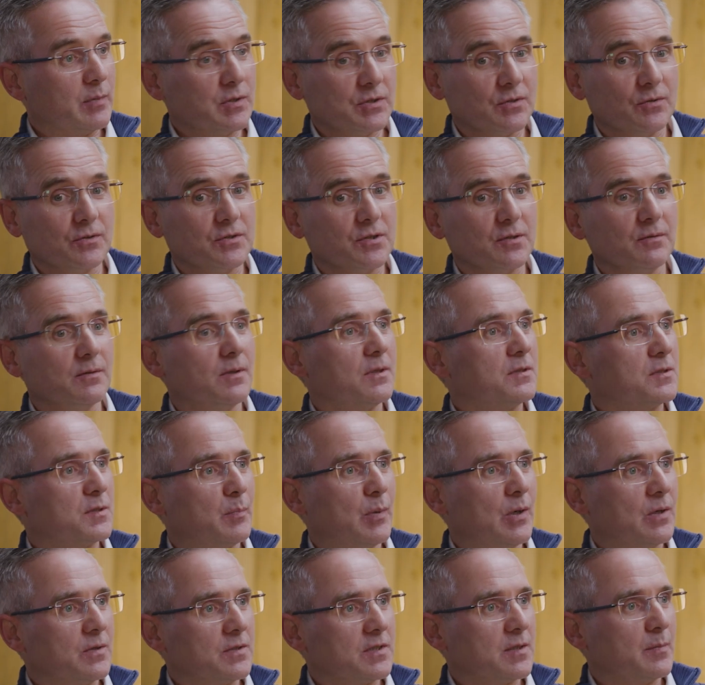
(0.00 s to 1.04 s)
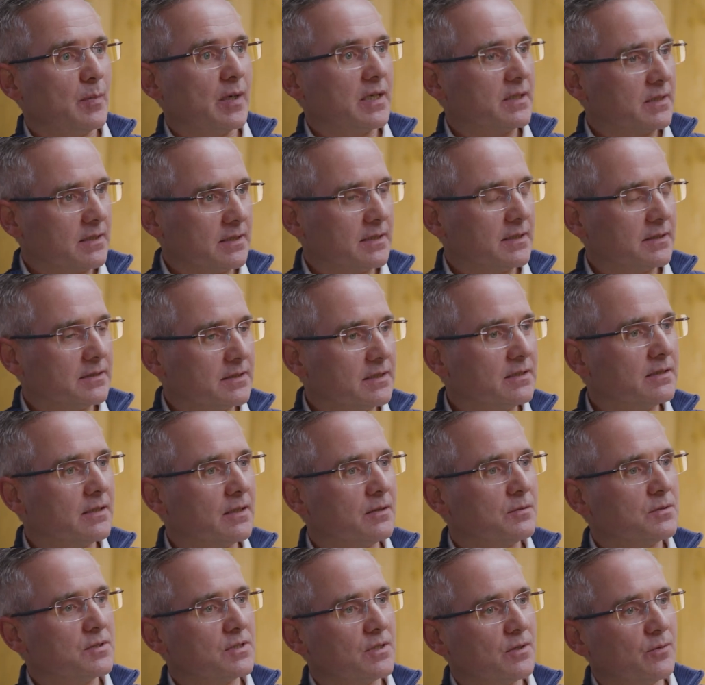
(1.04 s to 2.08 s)
There's also lots of parts of the bank that I didn't
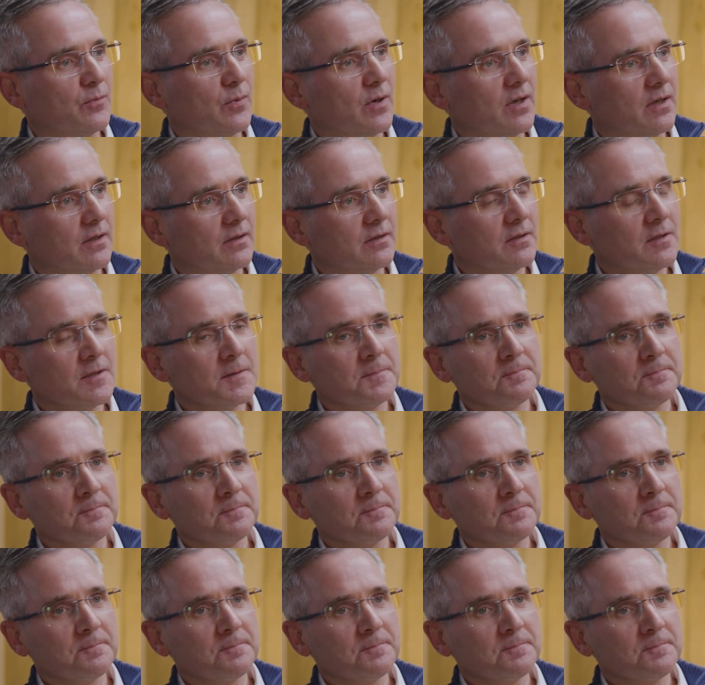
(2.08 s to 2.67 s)
know so well.